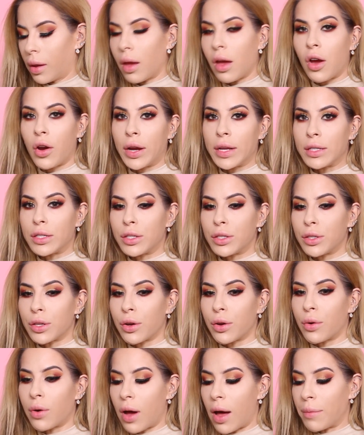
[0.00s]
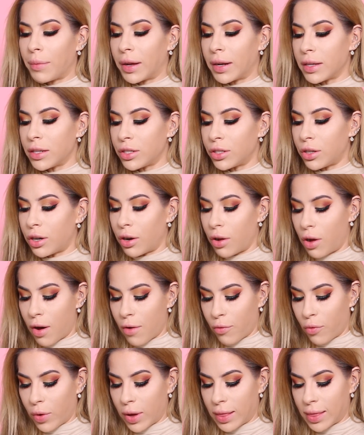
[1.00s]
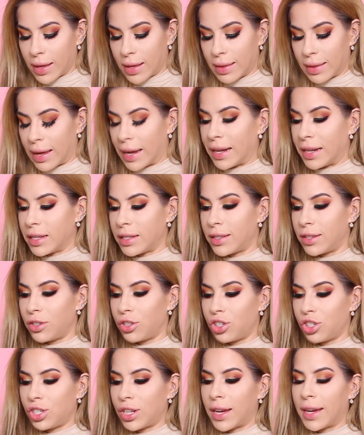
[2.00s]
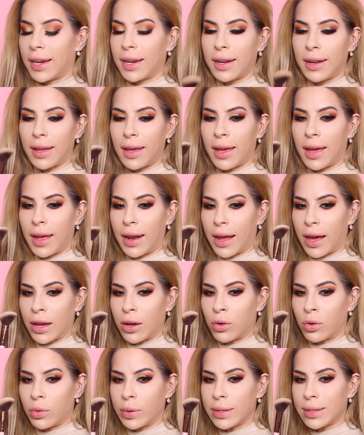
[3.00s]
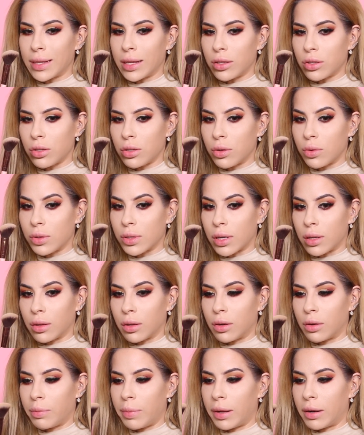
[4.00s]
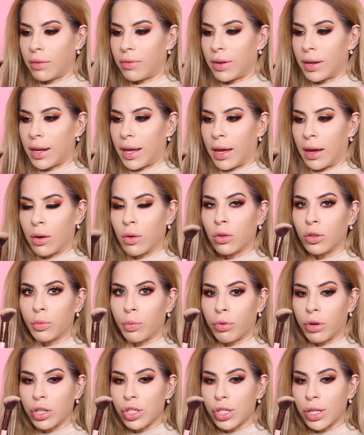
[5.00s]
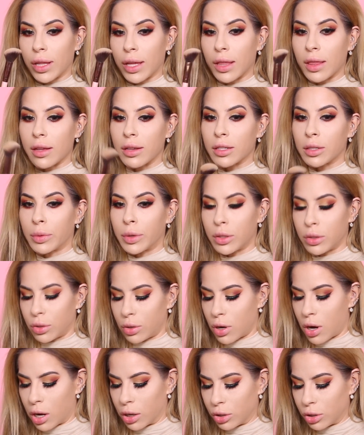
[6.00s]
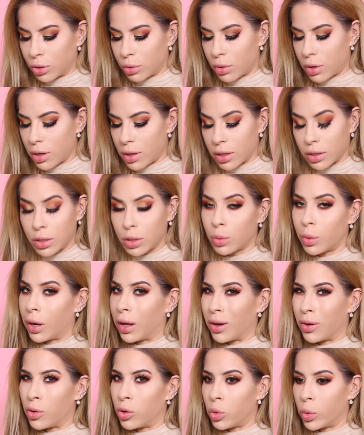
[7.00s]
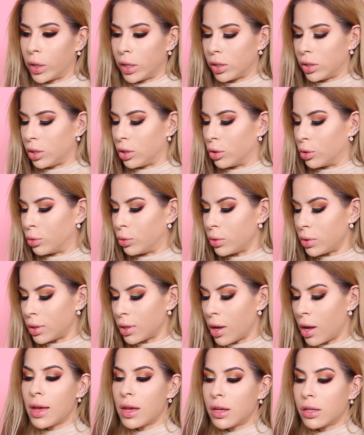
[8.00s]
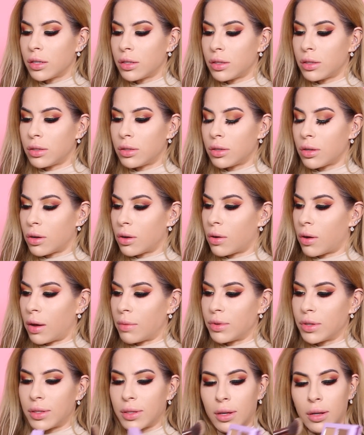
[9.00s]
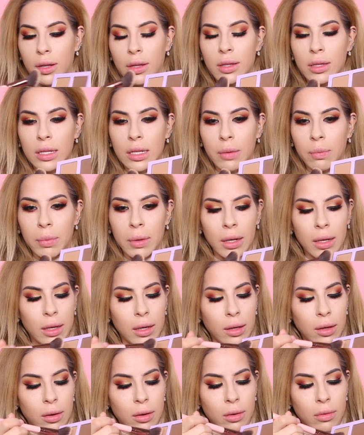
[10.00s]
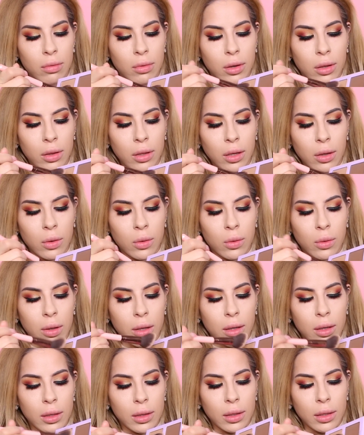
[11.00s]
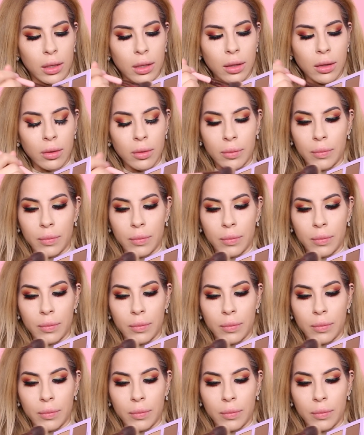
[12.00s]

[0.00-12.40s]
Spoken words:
Alright, so I'm gonna start off with the lightest shade, and I always like to use a little bit of an angled brush like this one to contour. This is what I always use. So I'm just gonna dip in here really quickly.